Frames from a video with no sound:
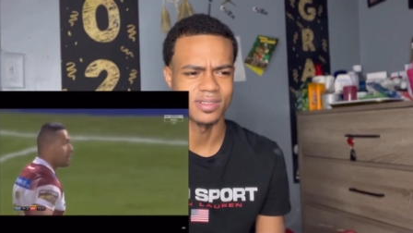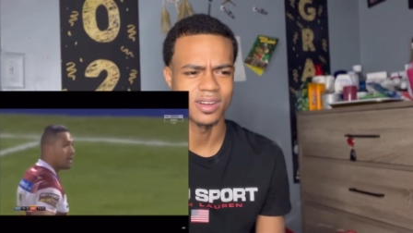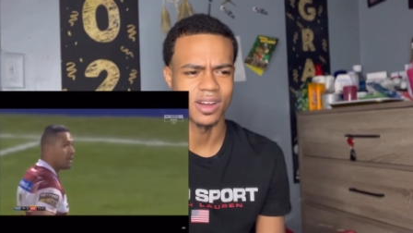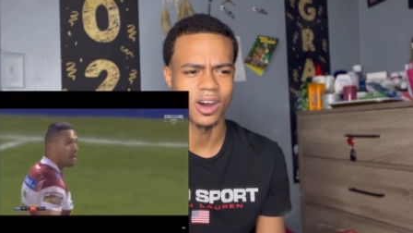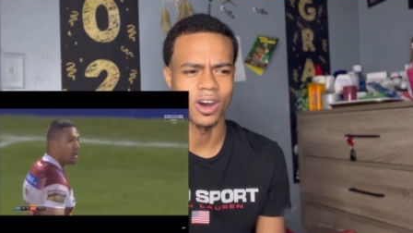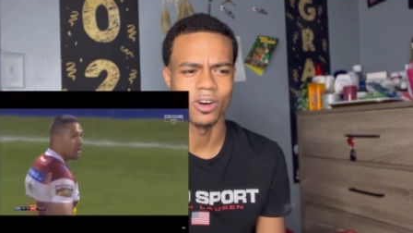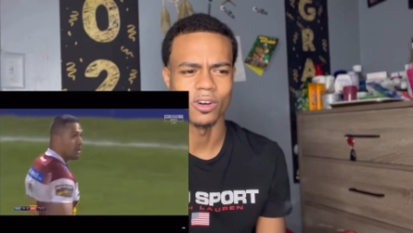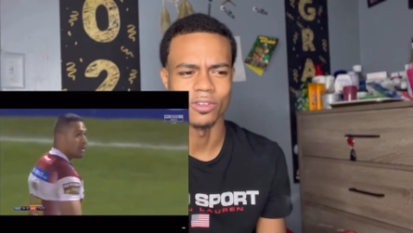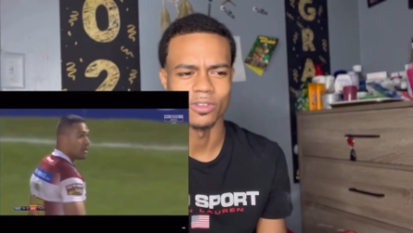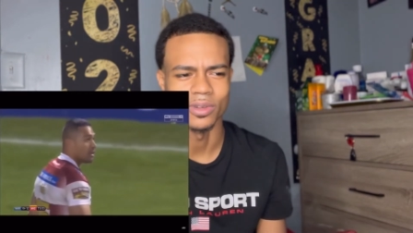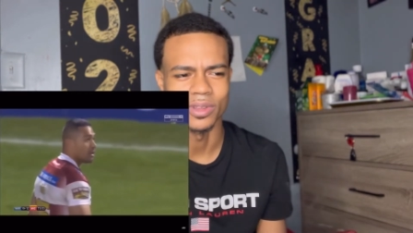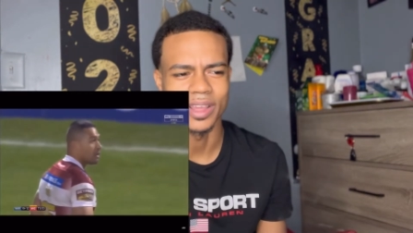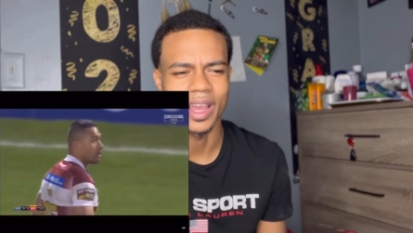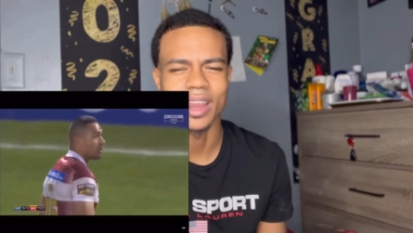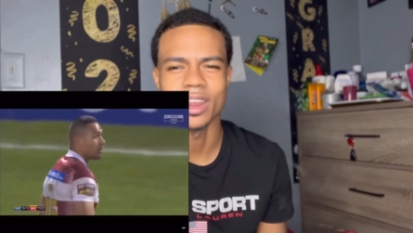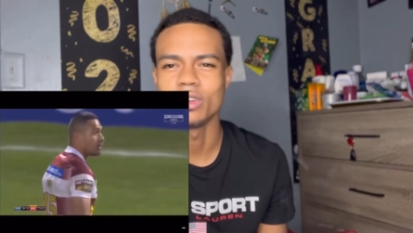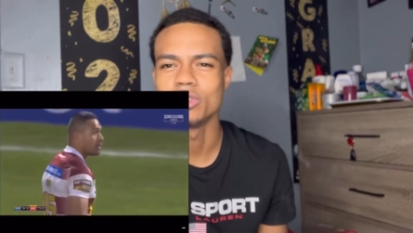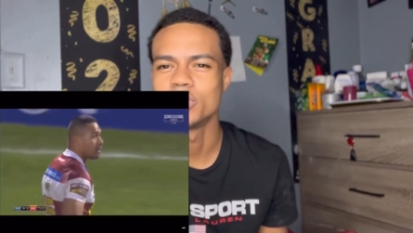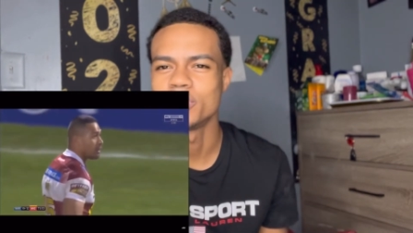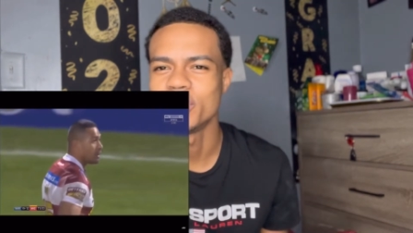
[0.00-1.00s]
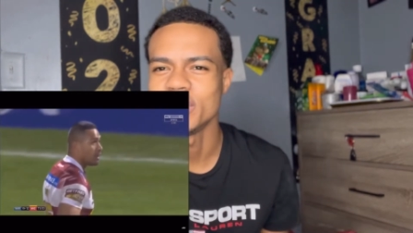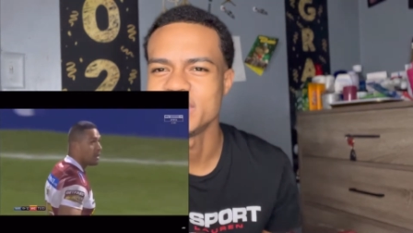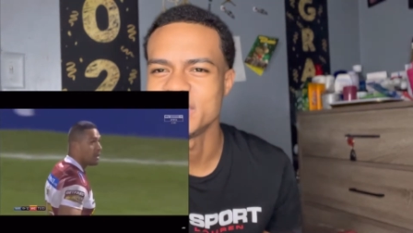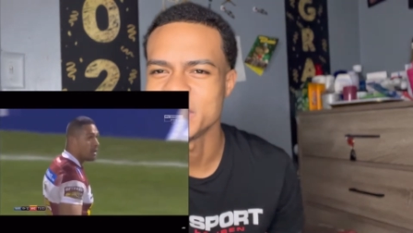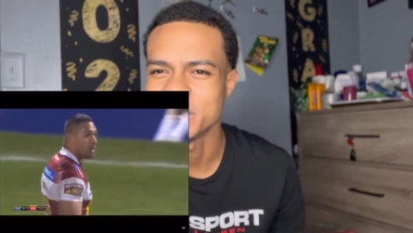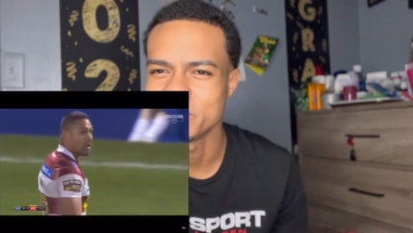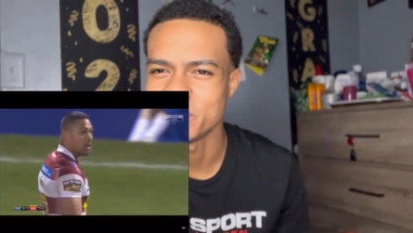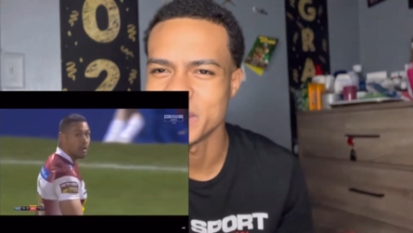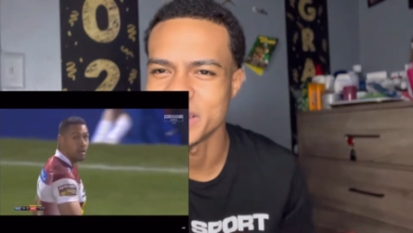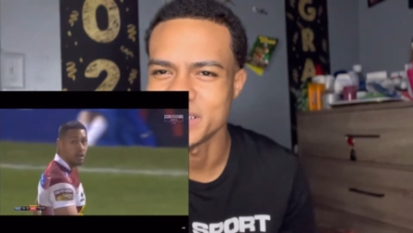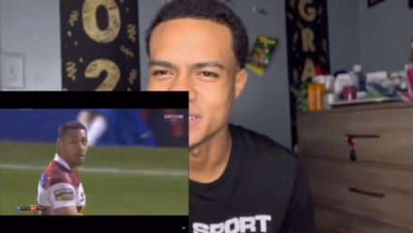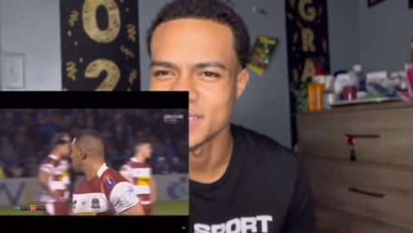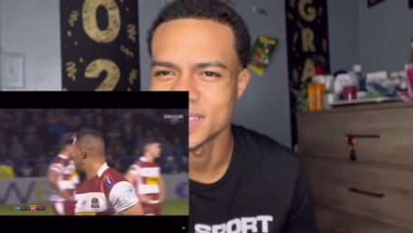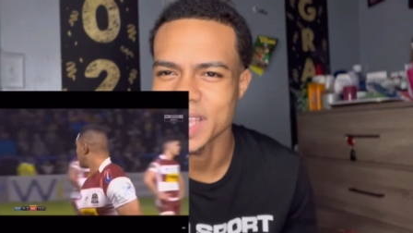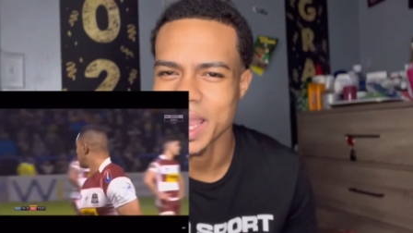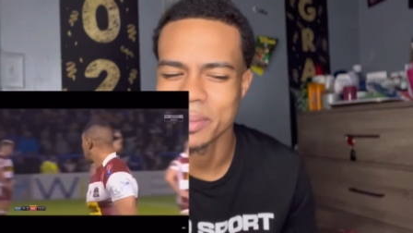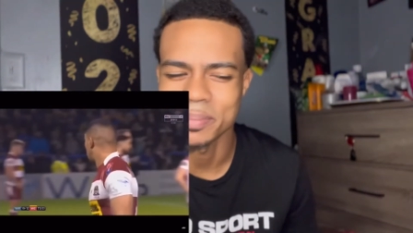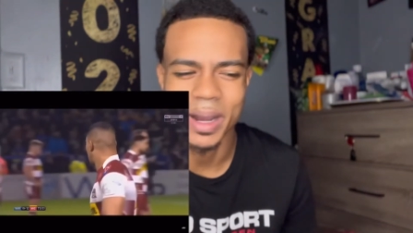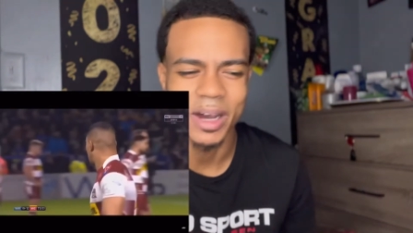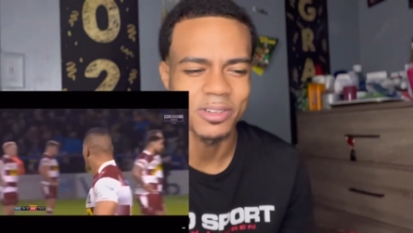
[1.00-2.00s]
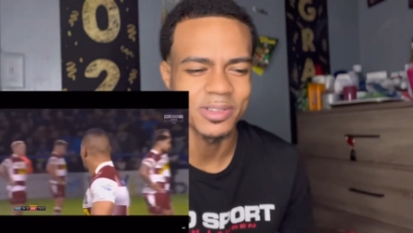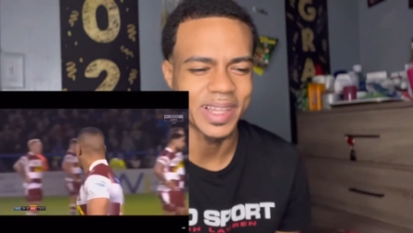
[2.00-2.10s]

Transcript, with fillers: Oh, yellow's 15 minute timeout.